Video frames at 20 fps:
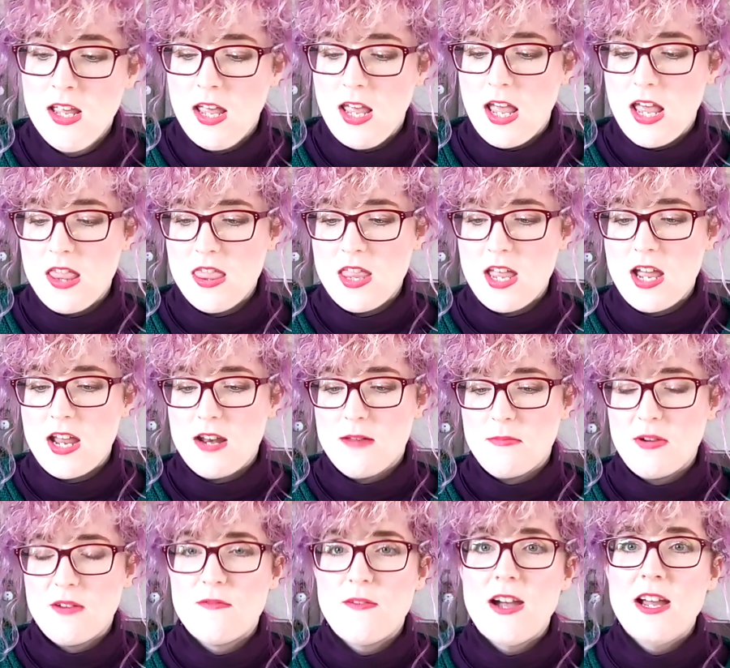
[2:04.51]
And then my
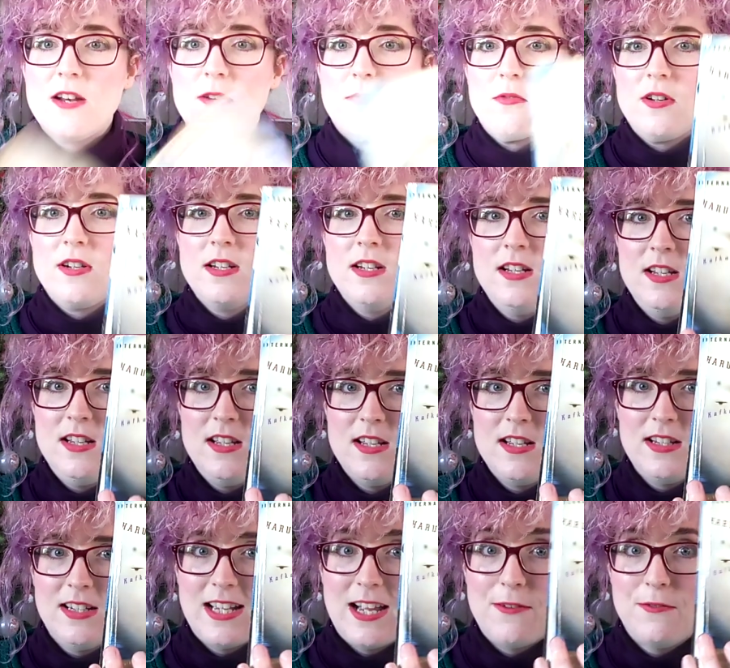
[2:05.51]
final one,
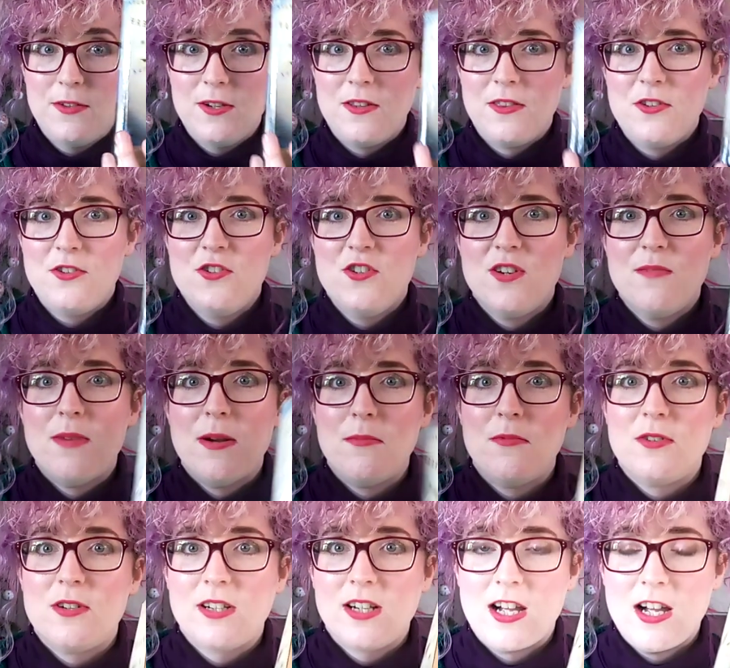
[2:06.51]
Kafka on the Shore by
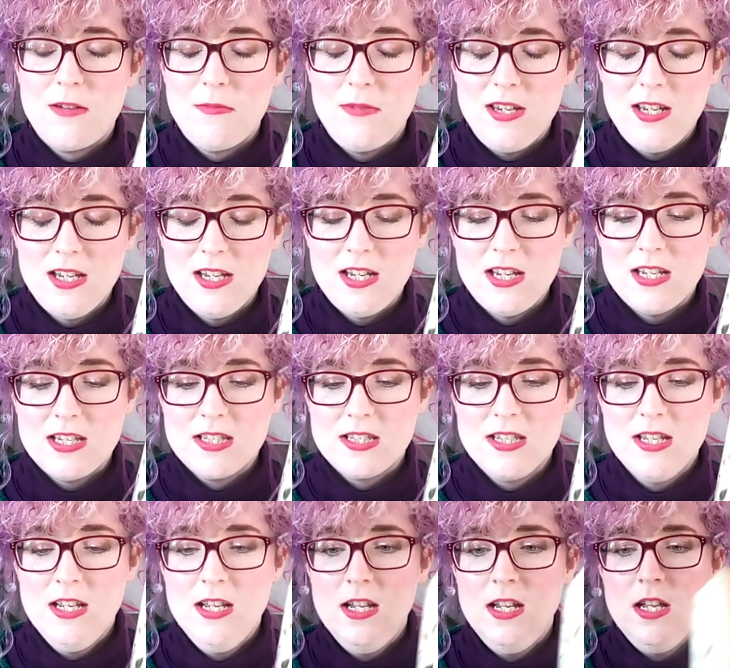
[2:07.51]
Murakami. It is
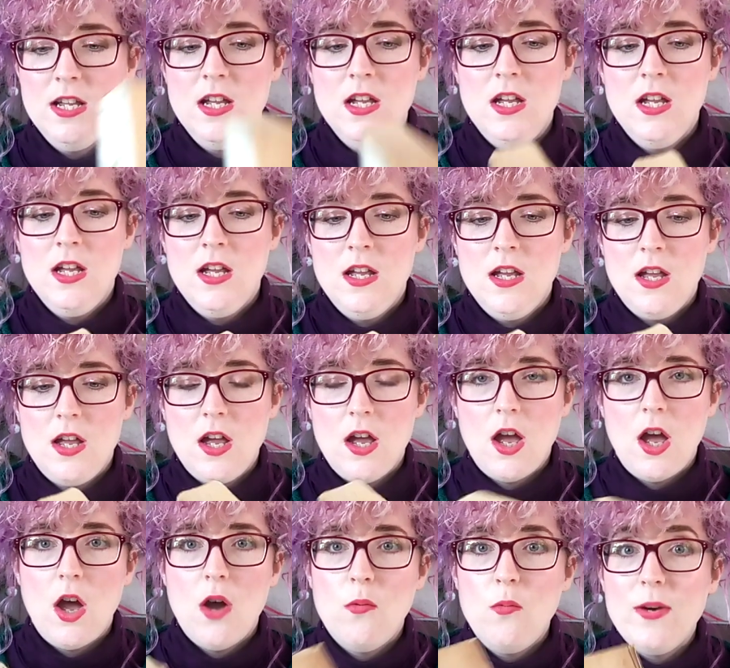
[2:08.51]

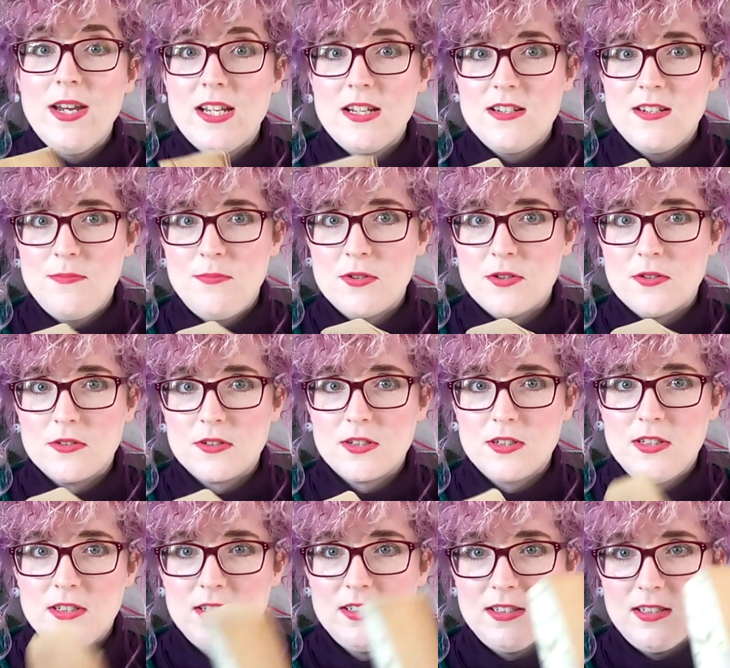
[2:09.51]
a weird book.
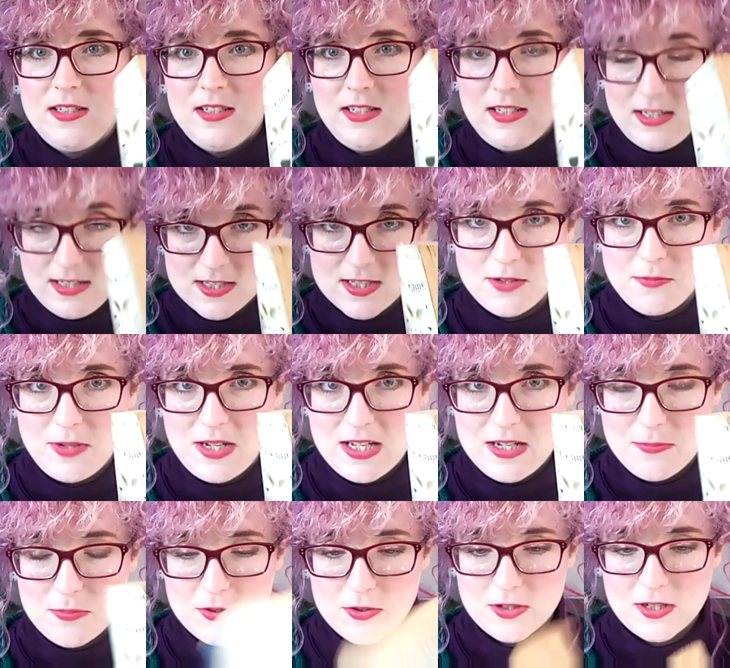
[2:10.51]
It's a
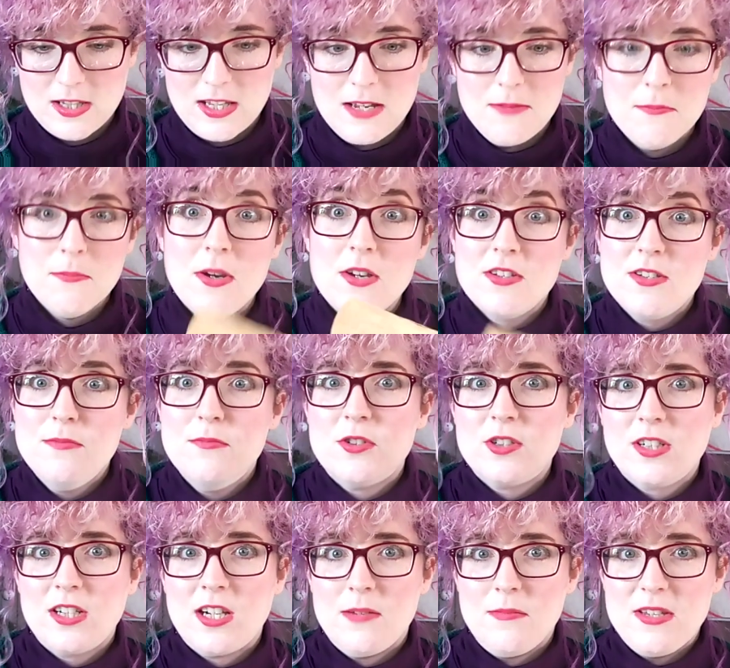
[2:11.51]
weird book. Like most of
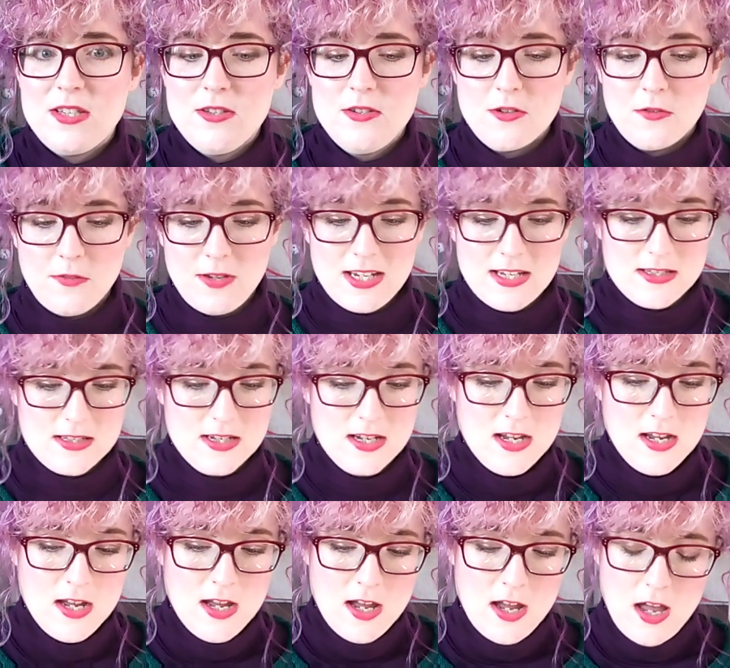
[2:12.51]
Murakami's stuff is.
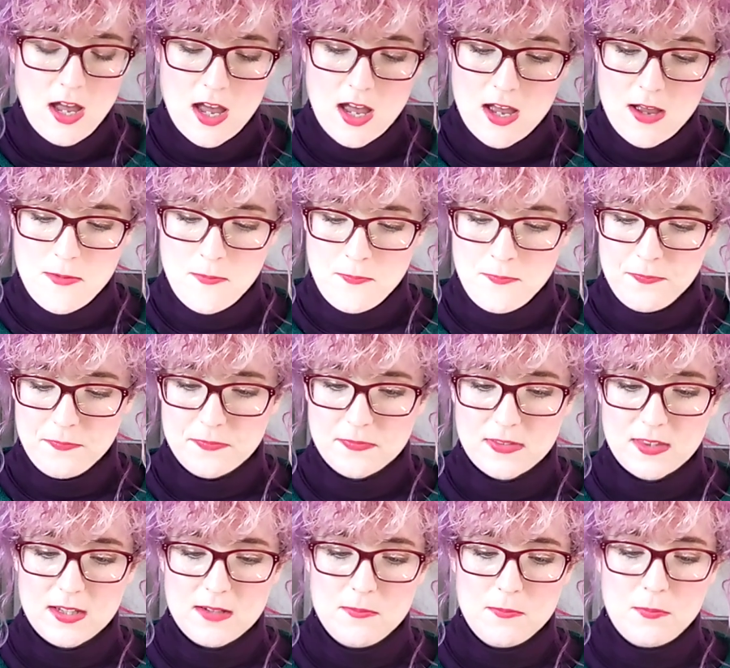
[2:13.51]
Um,
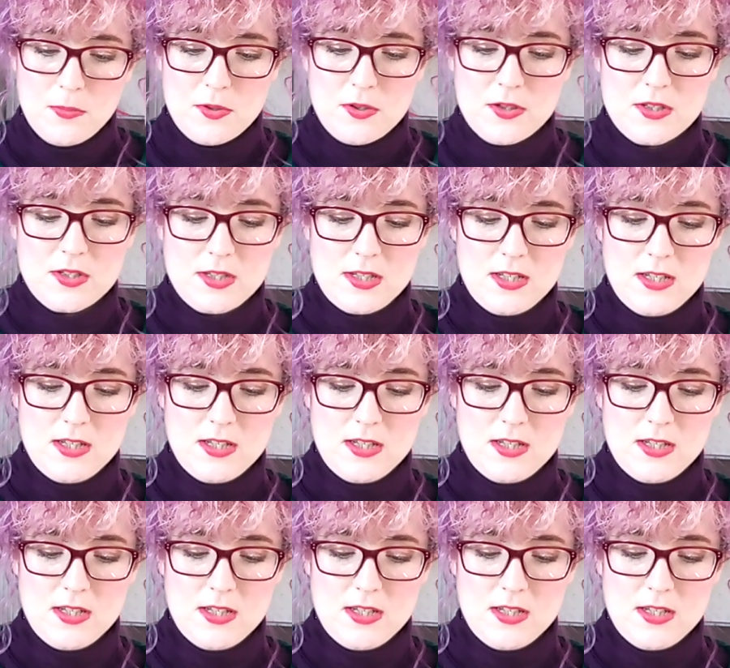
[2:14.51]
but